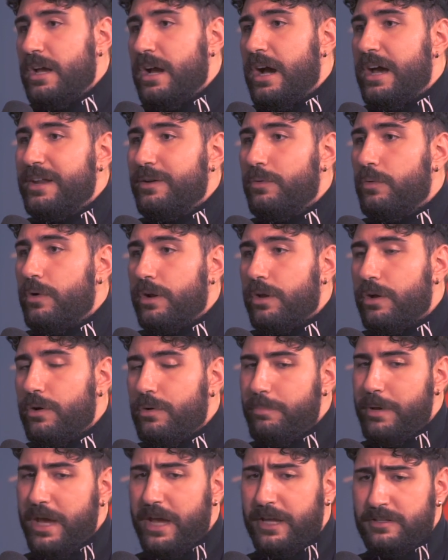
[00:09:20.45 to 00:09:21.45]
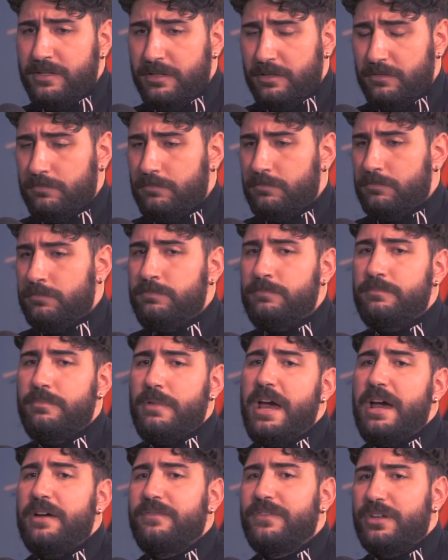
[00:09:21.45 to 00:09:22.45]
I didn't want to go back to
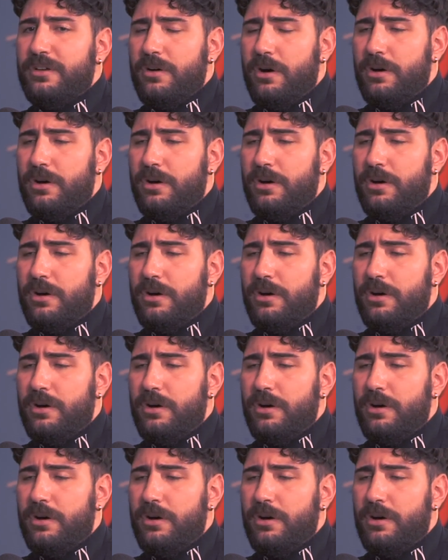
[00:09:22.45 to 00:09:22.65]
having